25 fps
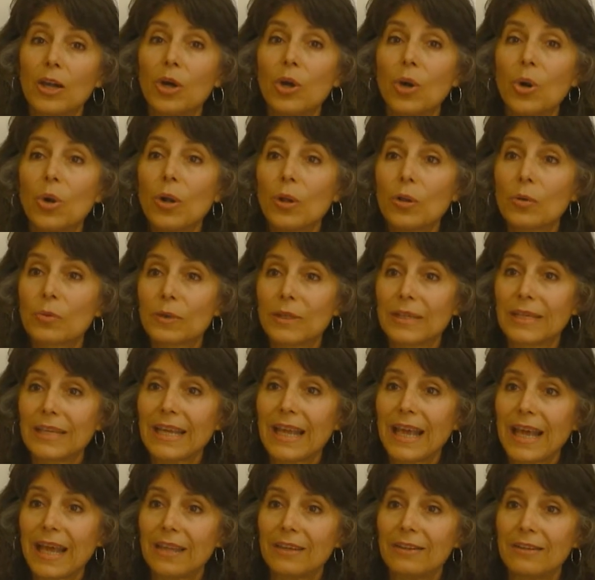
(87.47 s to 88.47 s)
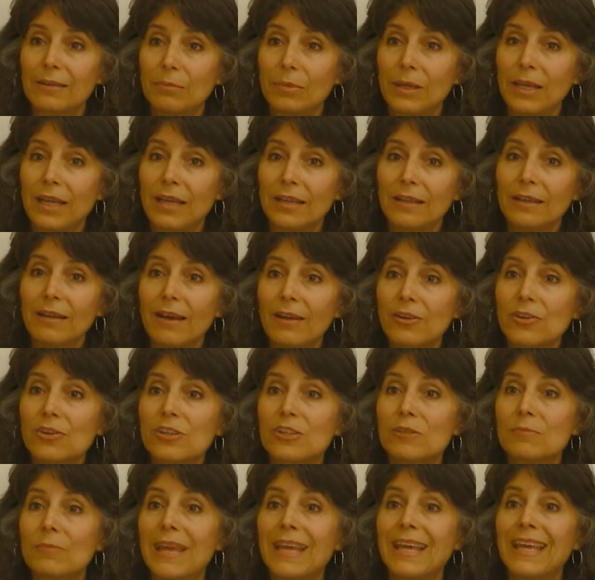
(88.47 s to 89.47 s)
goal really had to be not
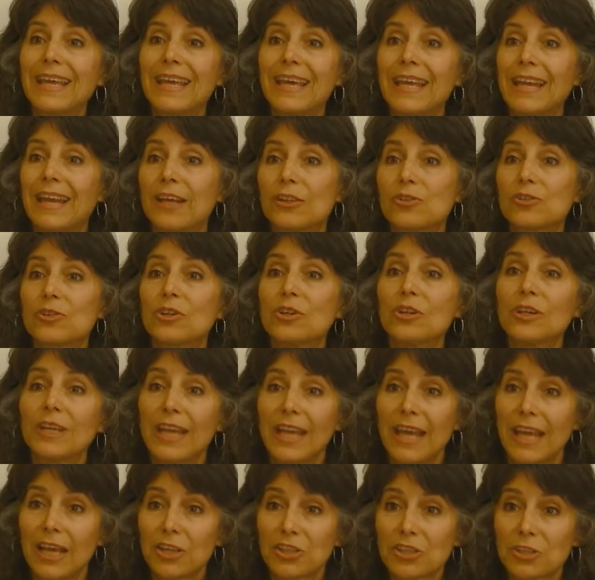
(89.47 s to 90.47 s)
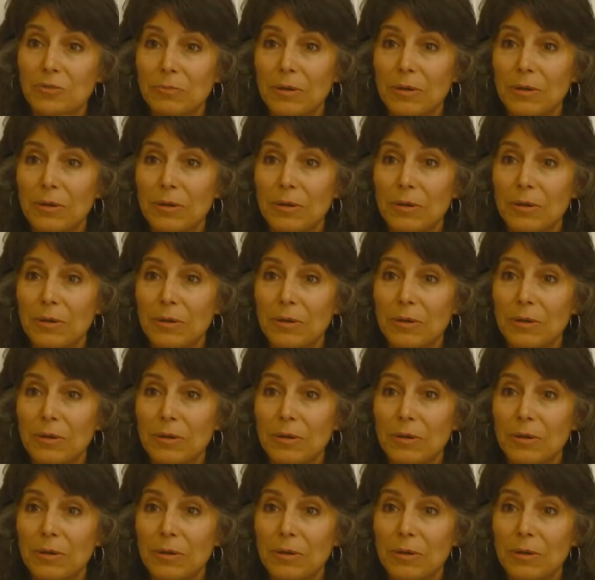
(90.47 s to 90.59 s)
just making it as good as,